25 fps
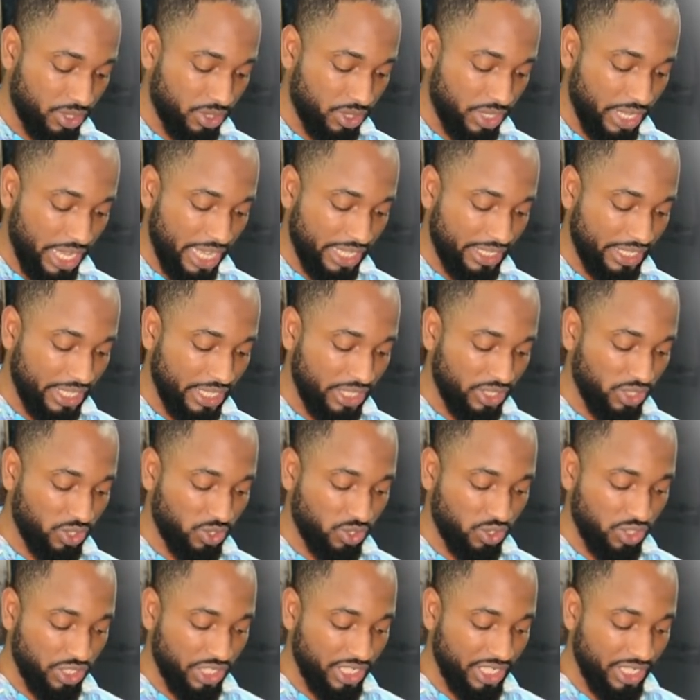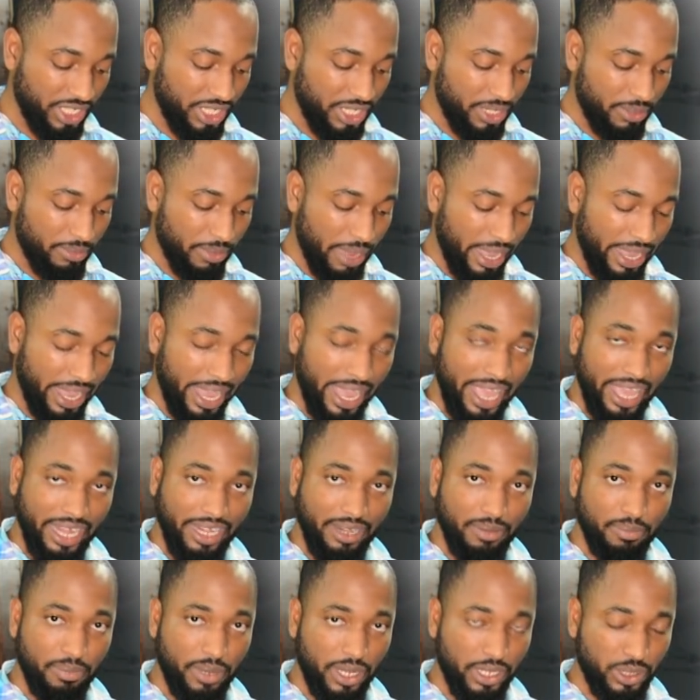So the answer is 3 by
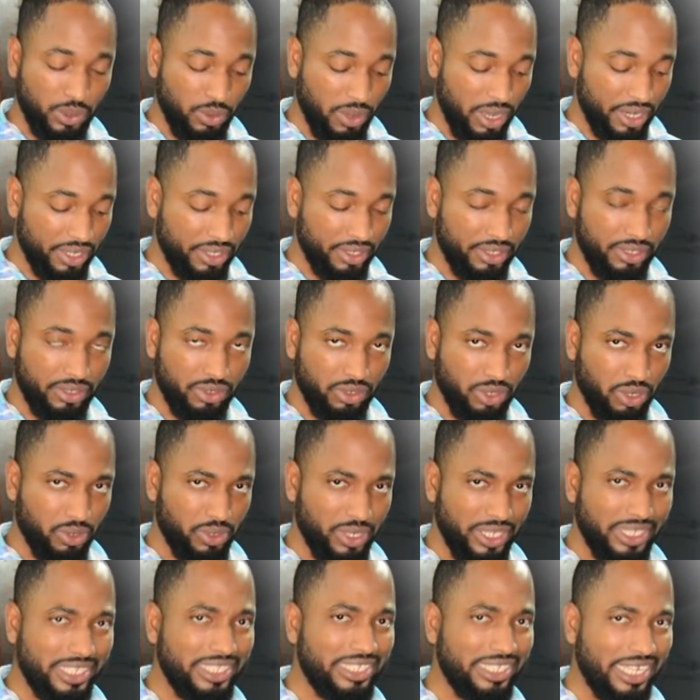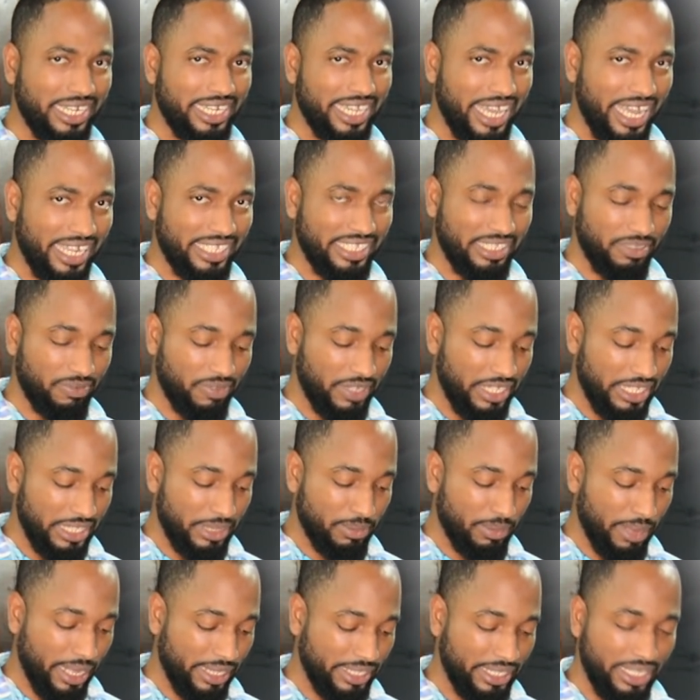n plus 1. Now this is not the answer for
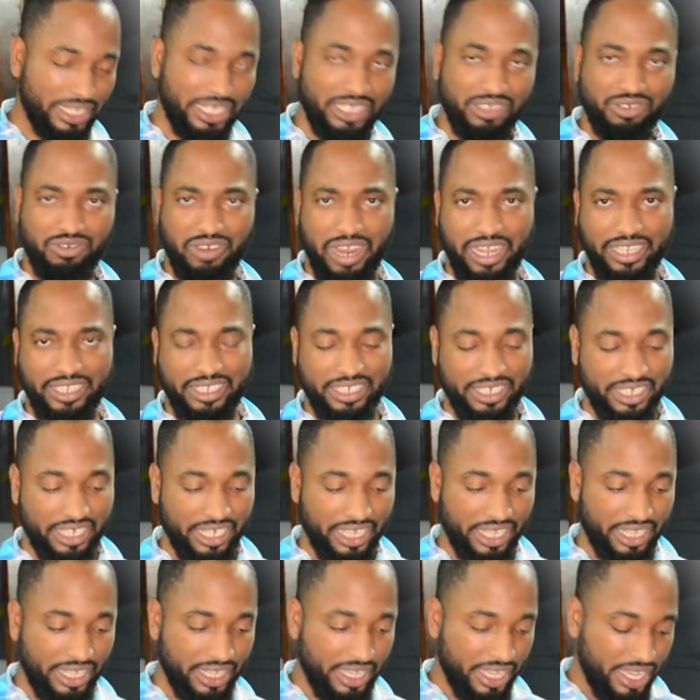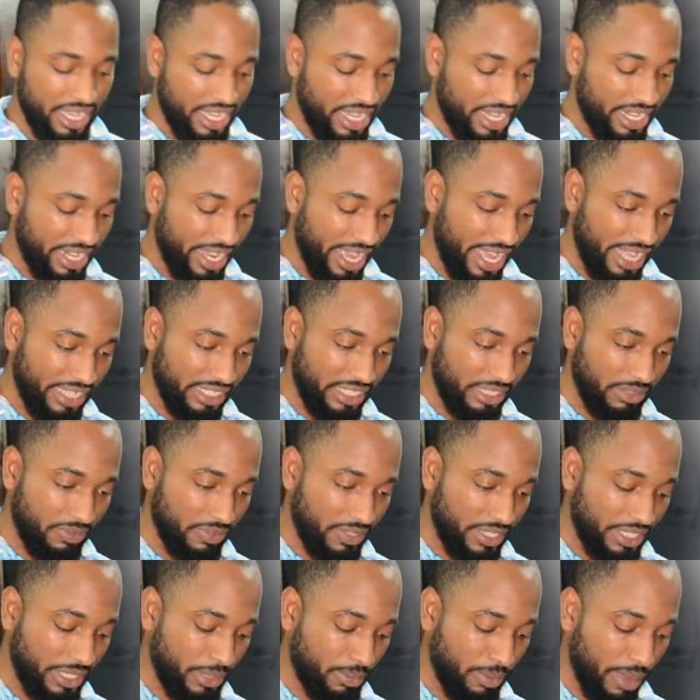this part. They're just writing there. The answer
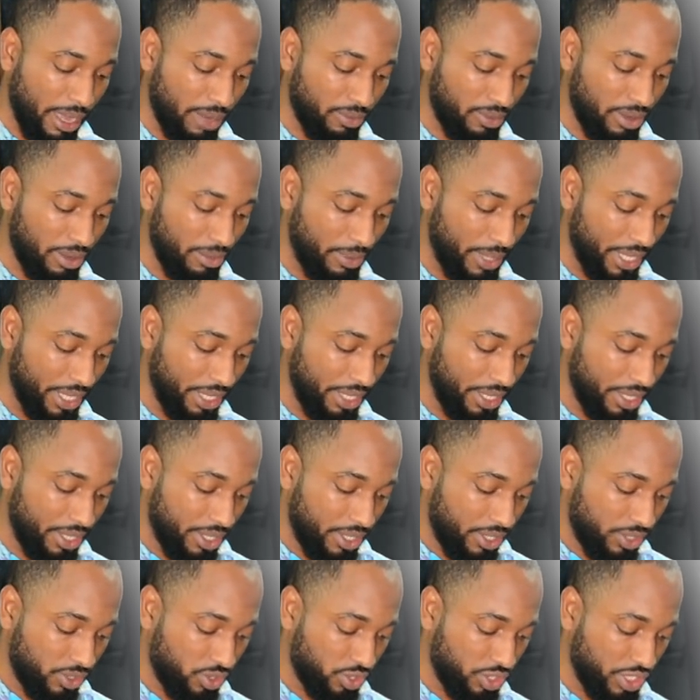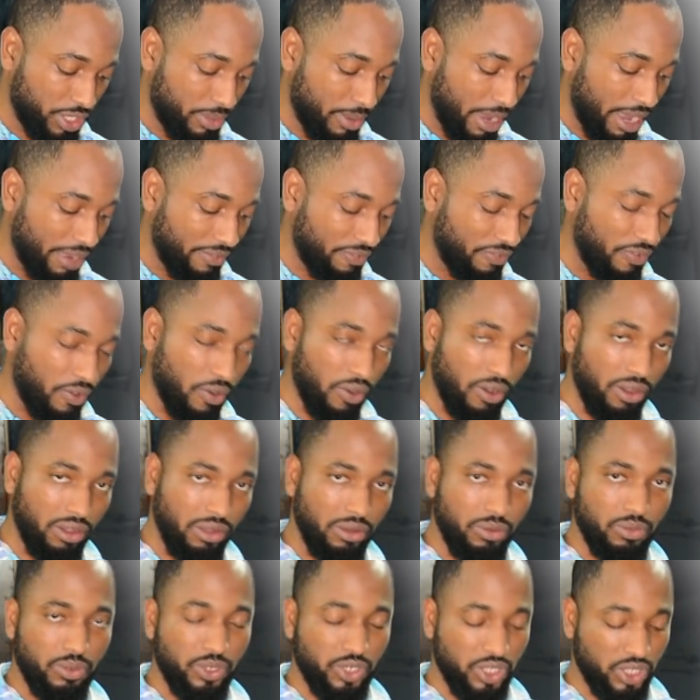for this part will be 3 by
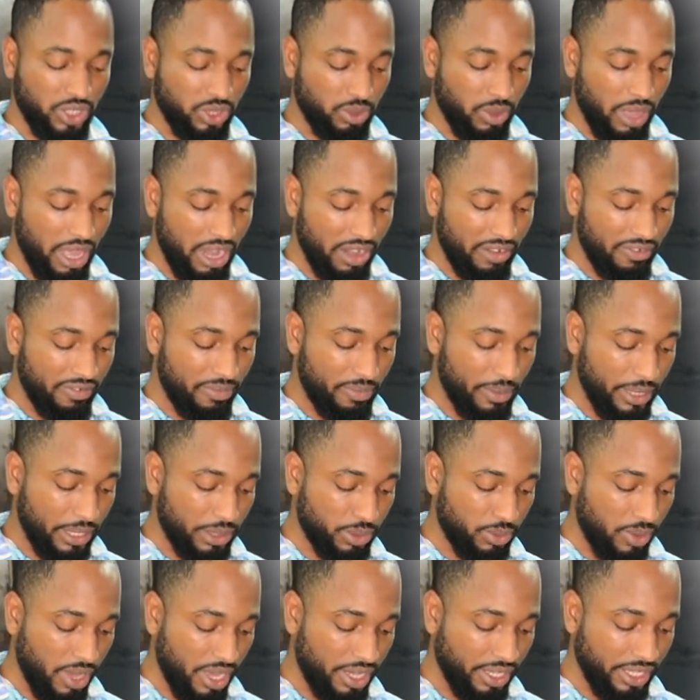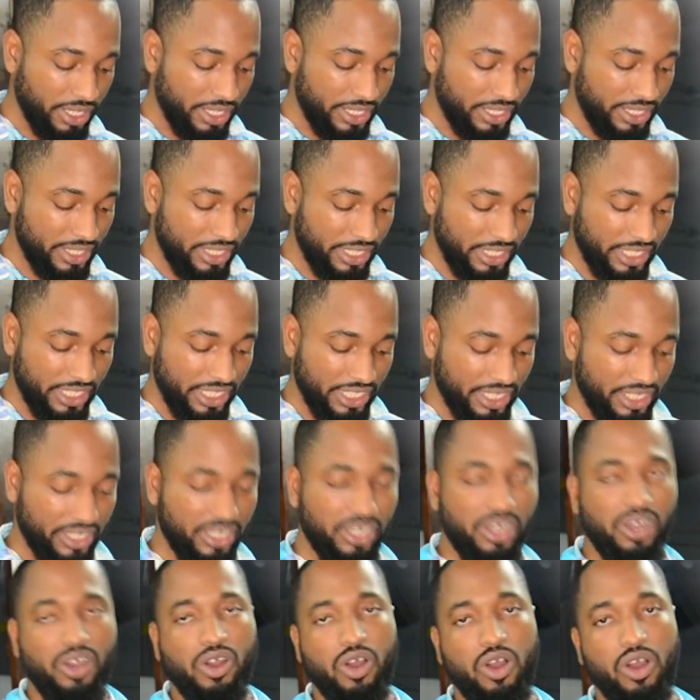4, which is 12, plus 1 is
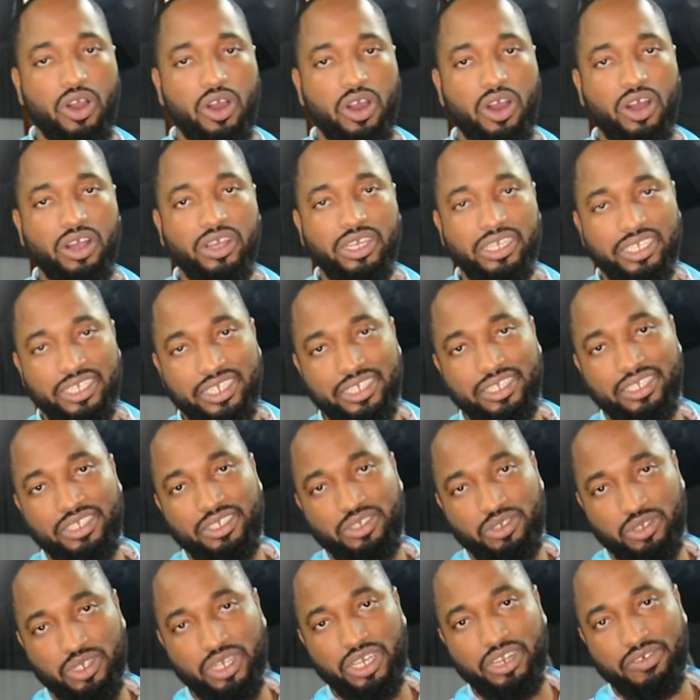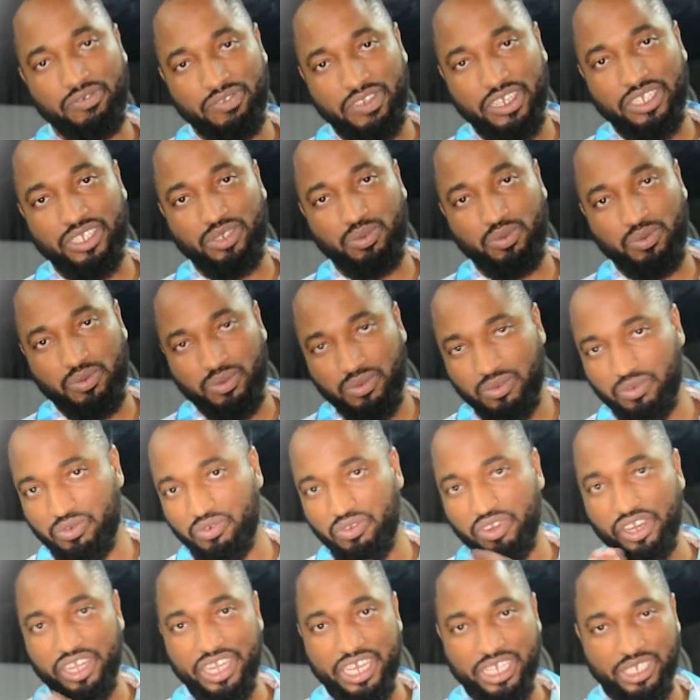13. Or you could have just
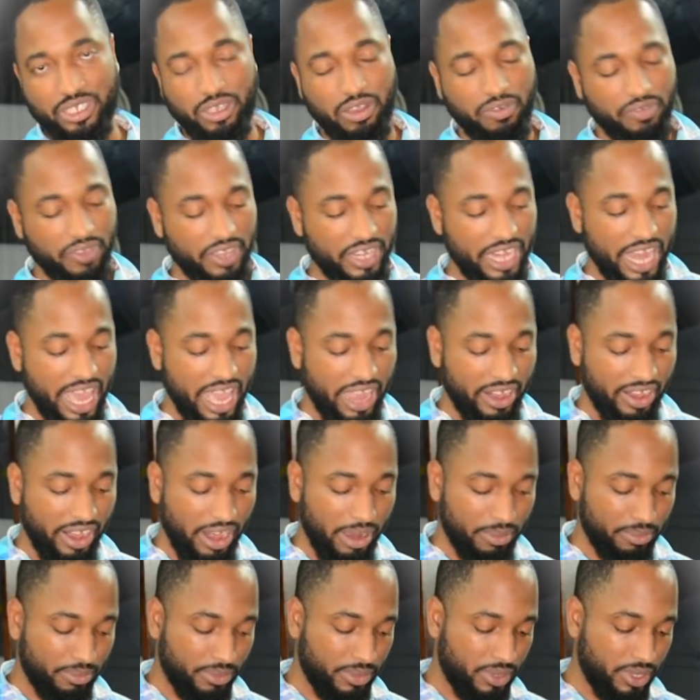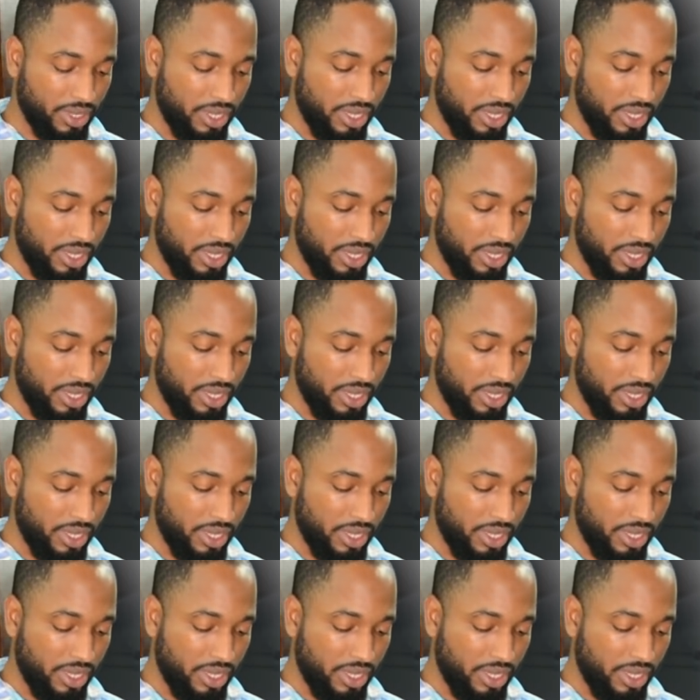read this off your diagram.